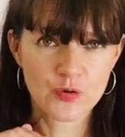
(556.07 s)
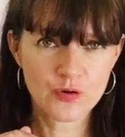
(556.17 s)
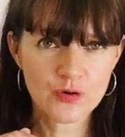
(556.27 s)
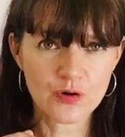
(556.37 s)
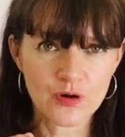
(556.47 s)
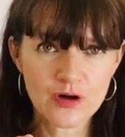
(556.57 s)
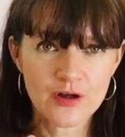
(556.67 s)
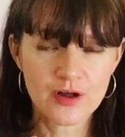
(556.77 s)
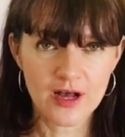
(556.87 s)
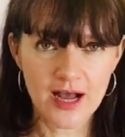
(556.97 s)
Or
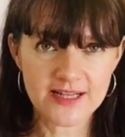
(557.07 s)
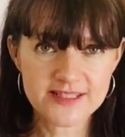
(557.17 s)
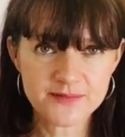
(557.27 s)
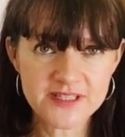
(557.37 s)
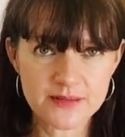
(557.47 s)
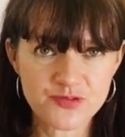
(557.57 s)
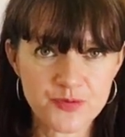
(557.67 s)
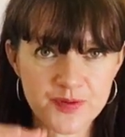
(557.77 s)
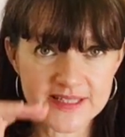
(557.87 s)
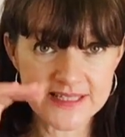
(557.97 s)
I sometimes
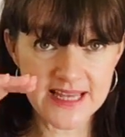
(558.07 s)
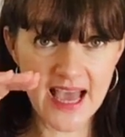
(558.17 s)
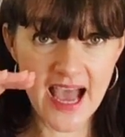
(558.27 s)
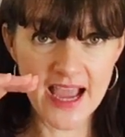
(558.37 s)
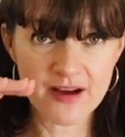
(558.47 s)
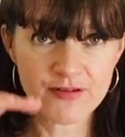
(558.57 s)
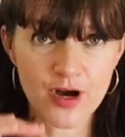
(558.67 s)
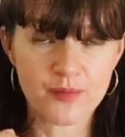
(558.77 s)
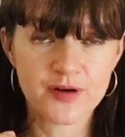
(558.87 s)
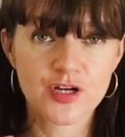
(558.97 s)
repeated it higher
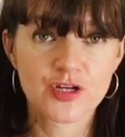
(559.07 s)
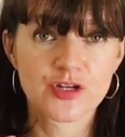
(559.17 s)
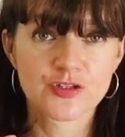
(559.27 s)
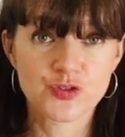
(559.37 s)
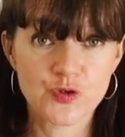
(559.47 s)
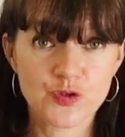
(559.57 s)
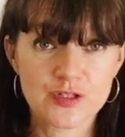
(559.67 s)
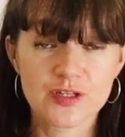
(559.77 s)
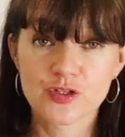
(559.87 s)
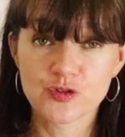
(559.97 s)
up.
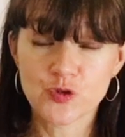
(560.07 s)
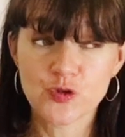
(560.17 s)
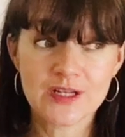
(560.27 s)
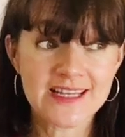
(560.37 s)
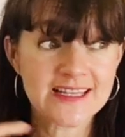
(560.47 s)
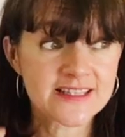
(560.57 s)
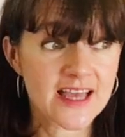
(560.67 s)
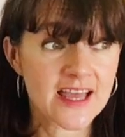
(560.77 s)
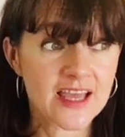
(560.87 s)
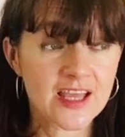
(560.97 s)
Doodly
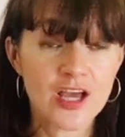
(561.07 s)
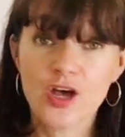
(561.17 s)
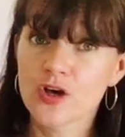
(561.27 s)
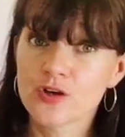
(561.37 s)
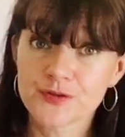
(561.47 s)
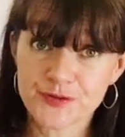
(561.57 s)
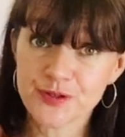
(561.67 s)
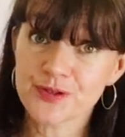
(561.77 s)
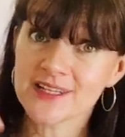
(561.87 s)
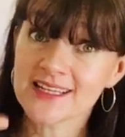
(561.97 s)
day.
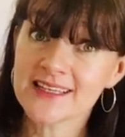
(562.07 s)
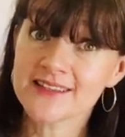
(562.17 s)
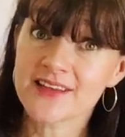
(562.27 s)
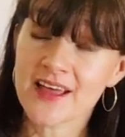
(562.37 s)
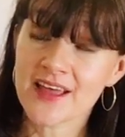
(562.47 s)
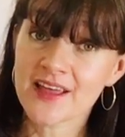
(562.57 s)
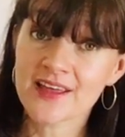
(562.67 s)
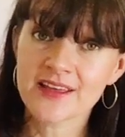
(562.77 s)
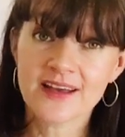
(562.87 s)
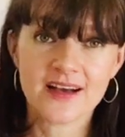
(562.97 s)
Doodly
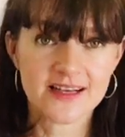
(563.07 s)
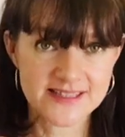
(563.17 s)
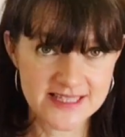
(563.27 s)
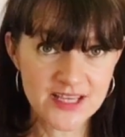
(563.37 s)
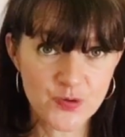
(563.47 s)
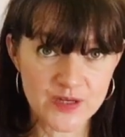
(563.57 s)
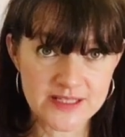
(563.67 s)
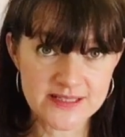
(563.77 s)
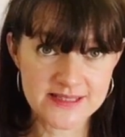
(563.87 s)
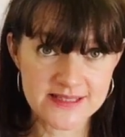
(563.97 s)
day. A
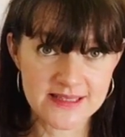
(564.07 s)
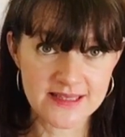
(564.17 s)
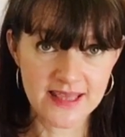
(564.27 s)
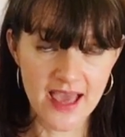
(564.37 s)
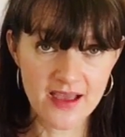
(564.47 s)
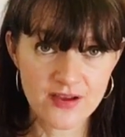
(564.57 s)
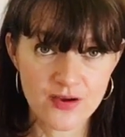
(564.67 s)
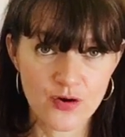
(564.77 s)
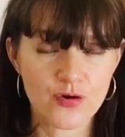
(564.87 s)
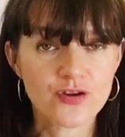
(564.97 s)
sequence. Yeah?
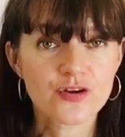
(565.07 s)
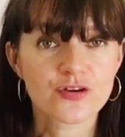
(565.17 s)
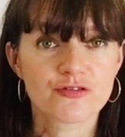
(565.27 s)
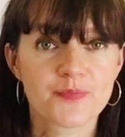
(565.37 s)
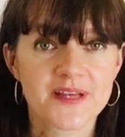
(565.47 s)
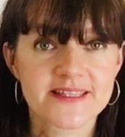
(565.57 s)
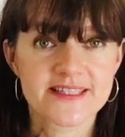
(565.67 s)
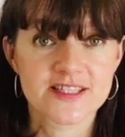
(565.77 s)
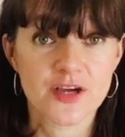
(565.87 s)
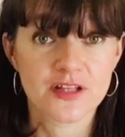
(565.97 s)
Or you could repeat
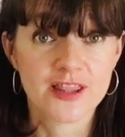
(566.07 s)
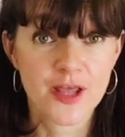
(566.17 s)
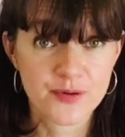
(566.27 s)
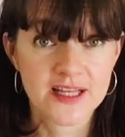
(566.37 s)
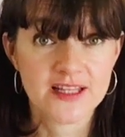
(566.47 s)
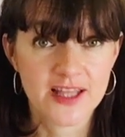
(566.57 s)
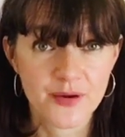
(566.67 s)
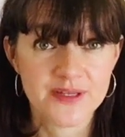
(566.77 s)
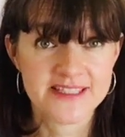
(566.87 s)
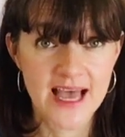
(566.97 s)
it
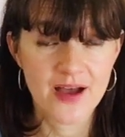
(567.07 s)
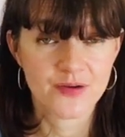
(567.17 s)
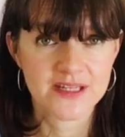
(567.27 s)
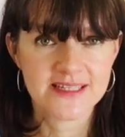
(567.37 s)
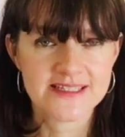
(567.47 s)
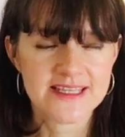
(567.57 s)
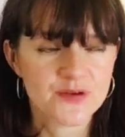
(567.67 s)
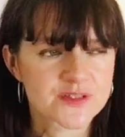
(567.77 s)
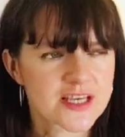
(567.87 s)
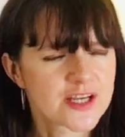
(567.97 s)
lower down in a
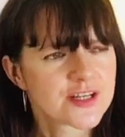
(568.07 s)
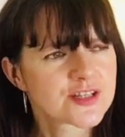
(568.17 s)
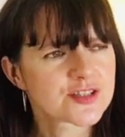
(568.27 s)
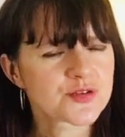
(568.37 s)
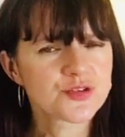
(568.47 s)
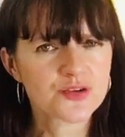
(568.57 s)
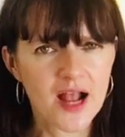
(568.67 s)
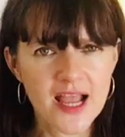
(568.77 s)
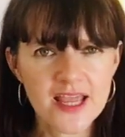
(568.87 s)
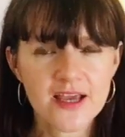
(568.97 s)
sequence. So
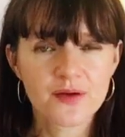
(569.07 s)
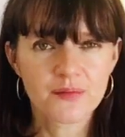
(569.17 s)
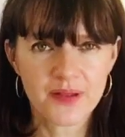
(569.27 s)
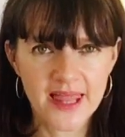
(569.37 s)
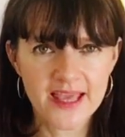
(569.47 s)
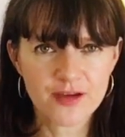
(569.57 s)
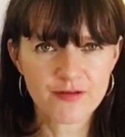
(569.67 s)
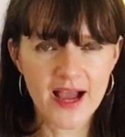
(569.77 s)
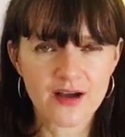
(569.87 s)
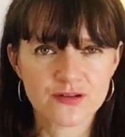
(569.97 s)
try playing
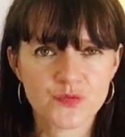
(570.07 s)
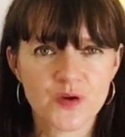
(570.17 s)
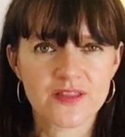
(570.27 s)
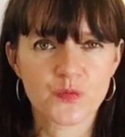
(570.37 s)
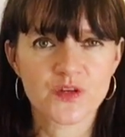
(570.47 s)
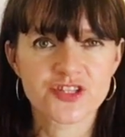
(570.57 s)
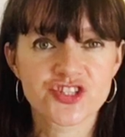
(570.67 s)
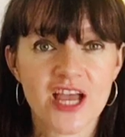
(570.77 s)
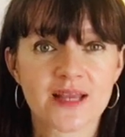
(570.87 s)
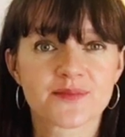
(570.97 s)
around with
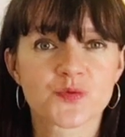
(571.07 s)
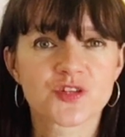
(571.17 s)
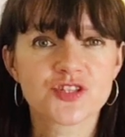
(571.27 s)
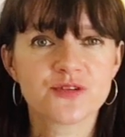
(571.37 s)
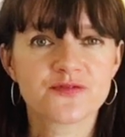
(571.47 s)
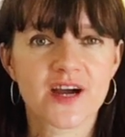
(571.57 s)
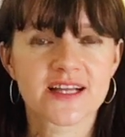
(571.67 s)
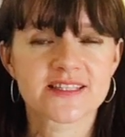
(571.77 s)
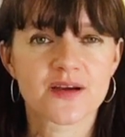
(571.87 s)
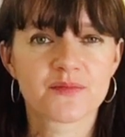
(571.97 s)
shapes. Once you
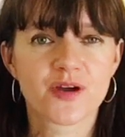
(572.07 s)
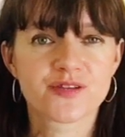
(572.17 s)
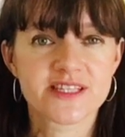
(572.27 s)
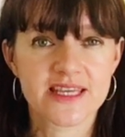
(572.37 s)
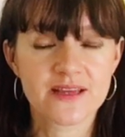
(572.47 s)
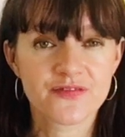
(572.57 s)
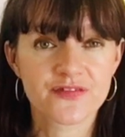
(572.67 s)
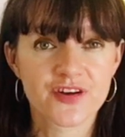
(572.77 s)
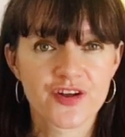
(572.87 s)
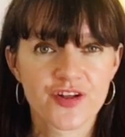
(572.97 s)
find a motif
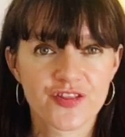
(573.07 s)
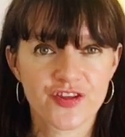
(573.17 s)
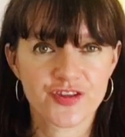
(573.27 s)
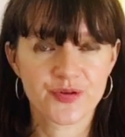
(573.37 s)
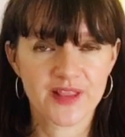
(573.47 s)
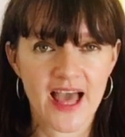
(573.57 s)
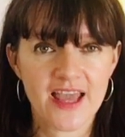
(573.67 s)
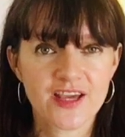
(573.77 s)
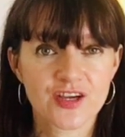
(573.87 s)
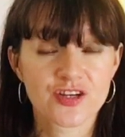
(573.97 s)
that you
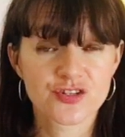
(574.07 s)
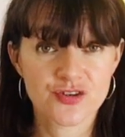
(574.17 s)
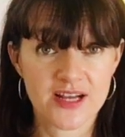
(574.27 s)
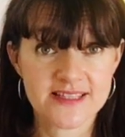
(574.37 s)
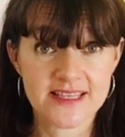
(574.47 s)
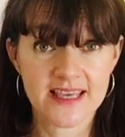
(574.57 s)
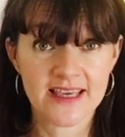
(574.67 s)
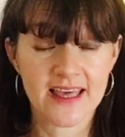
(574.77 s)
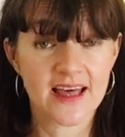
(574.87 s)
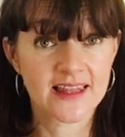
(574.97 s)
like, try singing
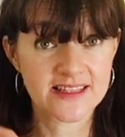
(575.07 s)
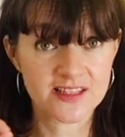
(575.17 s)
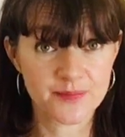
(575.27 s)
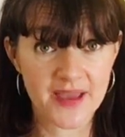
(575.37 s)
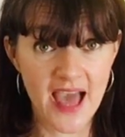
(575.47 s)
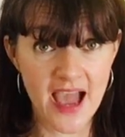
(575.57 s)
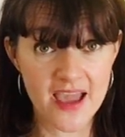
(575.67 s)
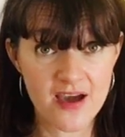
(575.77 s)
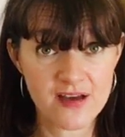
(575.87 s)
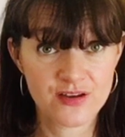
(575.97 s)
it a little bit
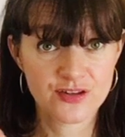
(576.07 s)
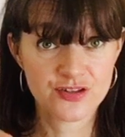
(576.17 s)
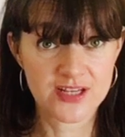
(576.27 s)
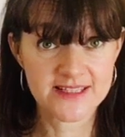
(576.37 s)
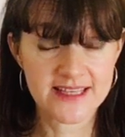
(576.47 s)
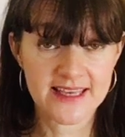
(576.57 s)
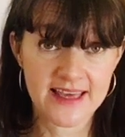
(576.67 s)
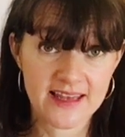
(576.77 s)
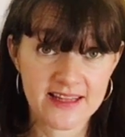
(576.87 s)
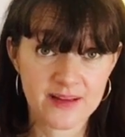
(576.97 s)
higher, try singing
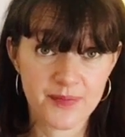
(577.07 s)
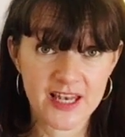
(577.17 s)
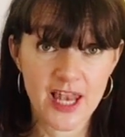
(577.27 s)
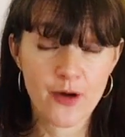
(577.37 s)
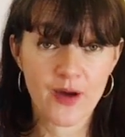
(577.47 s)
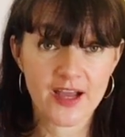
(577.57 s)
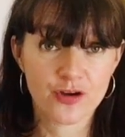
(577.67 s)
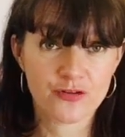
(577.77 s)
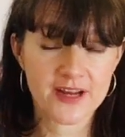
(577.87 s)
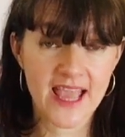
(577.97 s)
it a little bit lower and
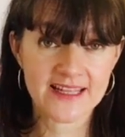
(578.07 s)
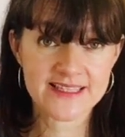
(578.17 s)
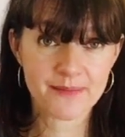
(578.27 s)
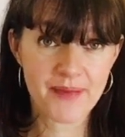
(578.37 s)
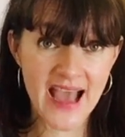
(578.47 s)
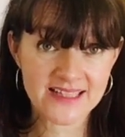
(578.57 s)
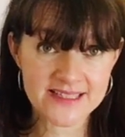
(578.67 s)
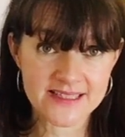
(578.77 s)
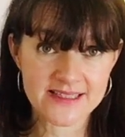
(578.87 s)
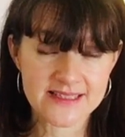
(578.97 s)
creating
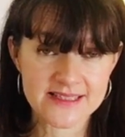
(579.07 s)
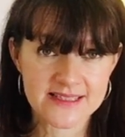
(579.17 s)
patterns.